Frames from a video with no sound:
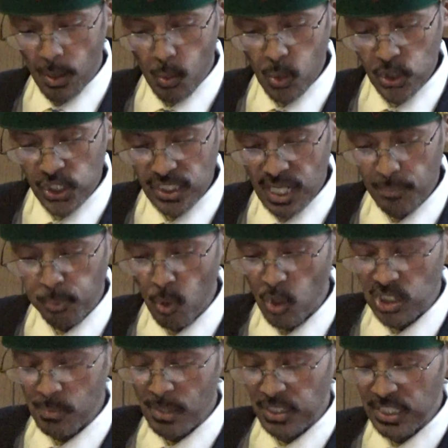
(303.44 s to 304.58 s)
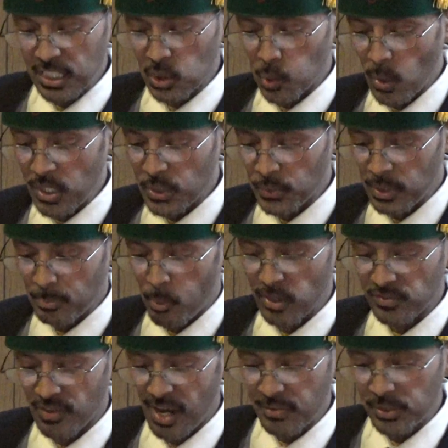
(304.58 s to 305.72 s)
which is approximately
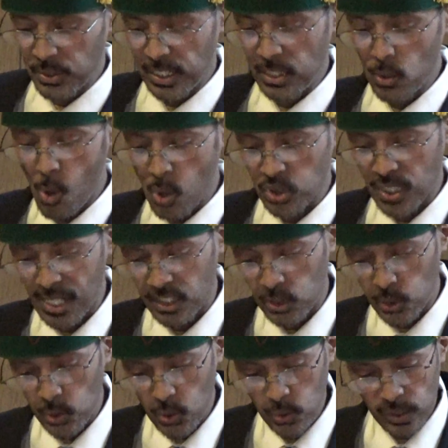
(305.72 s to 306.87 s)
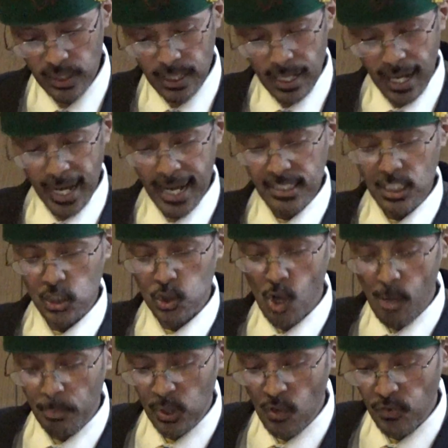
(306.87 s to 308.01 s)
23.5 degree north latitude, and the
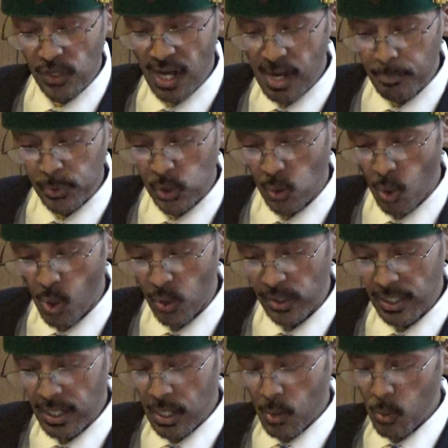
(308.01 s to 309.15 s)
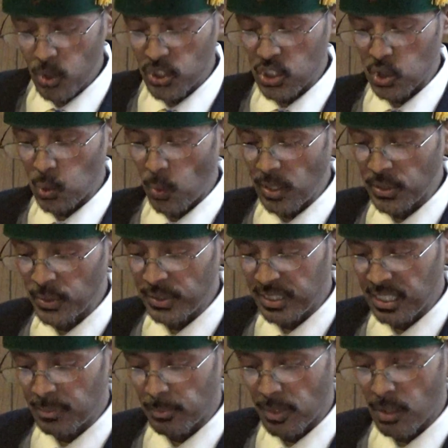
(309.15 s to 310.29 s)
Tropic of Capricorn, which is
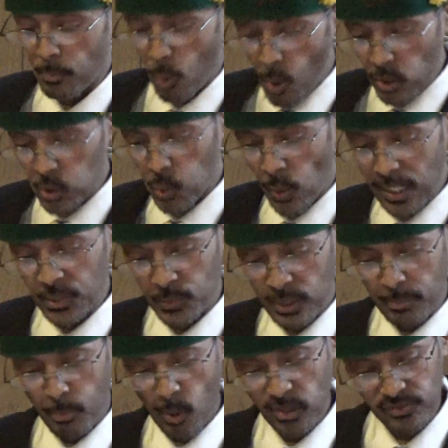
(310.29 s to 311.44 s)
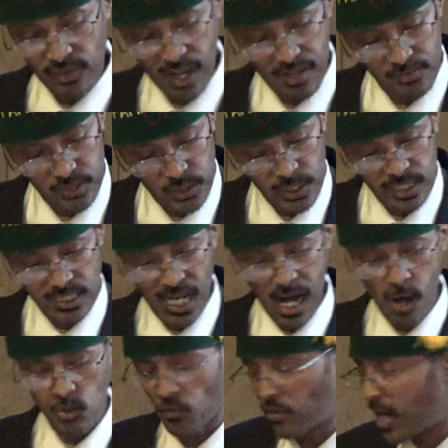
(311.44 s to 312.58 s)
23.5 degrees south of